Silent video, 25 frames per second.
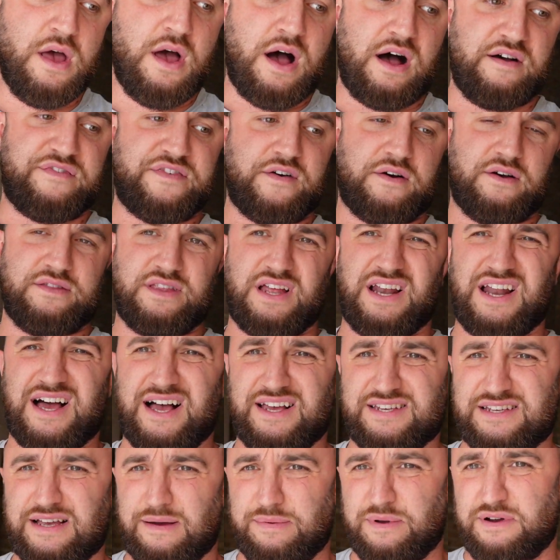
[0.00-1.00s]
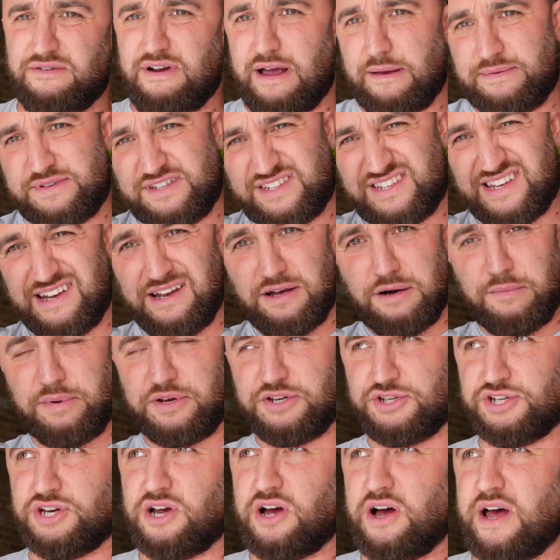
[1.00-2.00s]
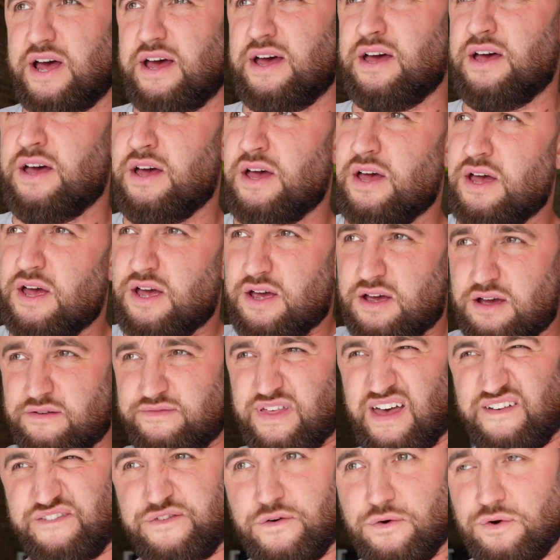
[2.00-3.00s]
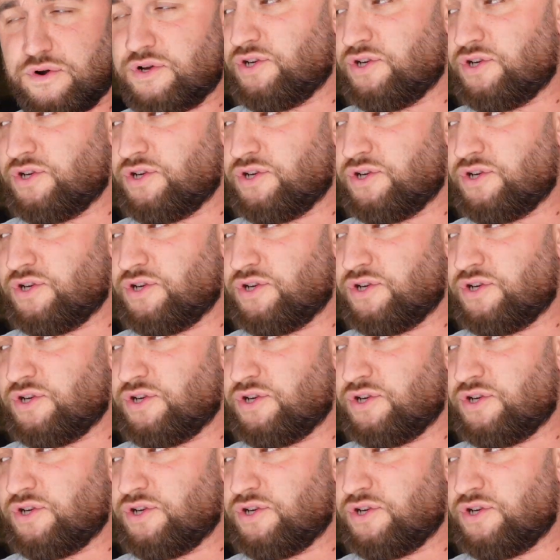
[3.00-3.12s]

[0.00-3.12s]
I felt in the last couple of reps just a little bit shy of that full